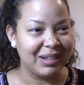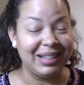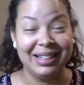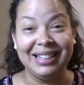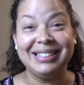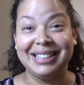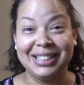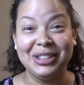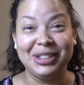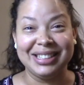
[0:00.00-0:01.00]
It is
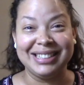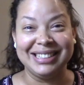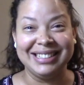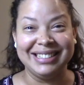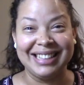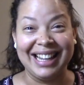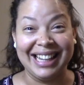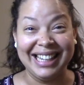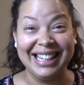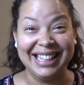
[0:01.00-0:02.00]
delicious. I
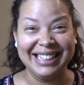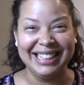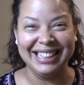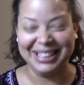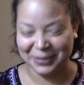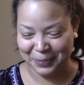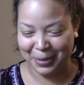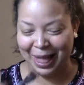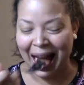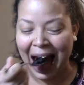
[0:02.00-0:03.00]
like it.
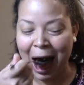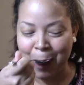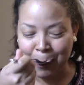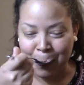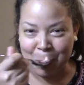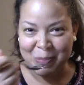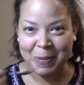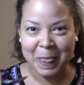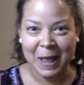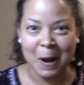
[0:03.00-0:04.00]
Yes, can you imagine
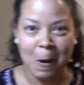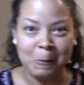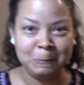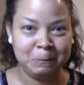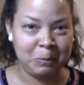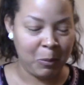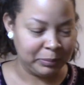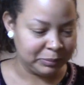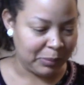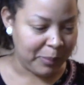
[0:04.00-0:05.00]
blending it up with a little
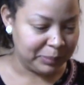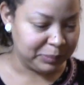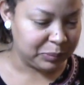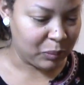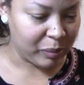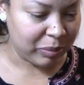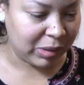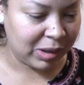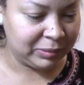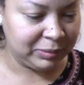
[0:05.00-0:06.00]
orange juice and making
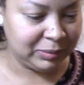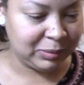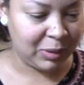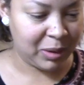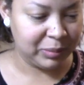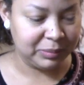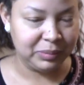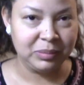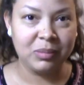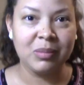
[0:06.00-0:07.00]
chocolate pudding with it or something
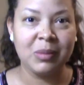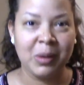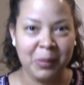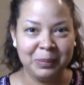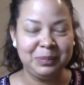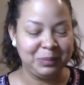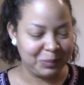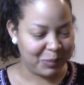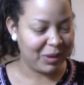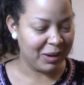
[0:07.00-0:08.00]
like that?
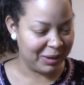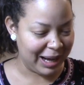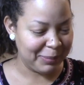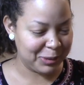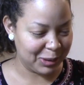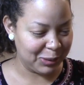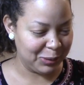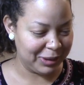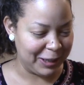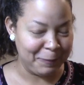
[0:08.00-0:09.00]

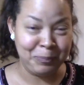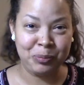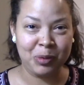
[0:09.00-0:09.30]
Absolutely.